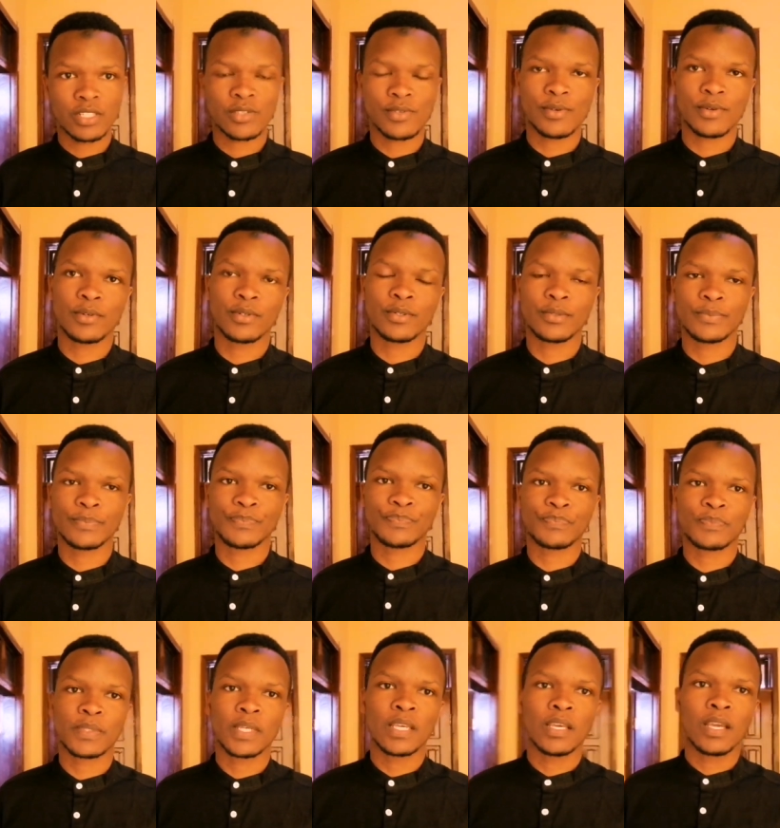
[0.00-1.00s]
So
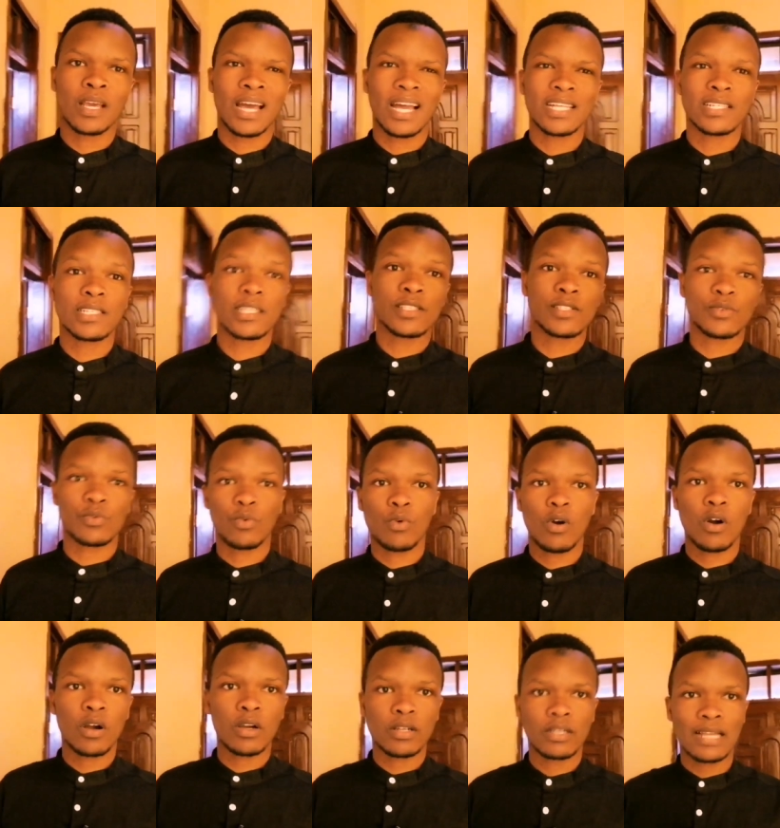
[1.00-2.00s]
I just
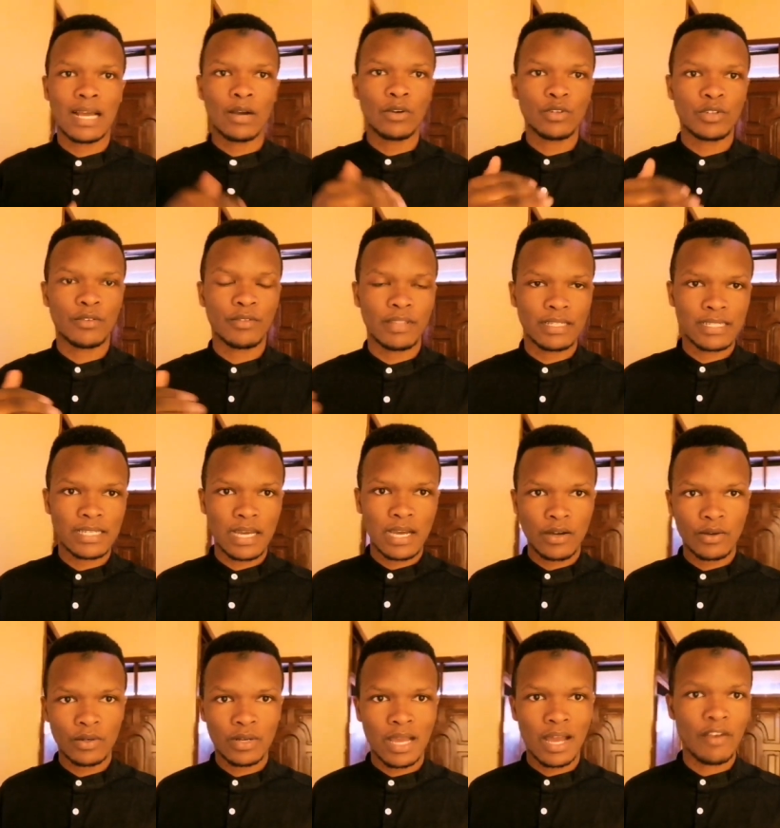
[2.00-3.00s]
walked out of the town.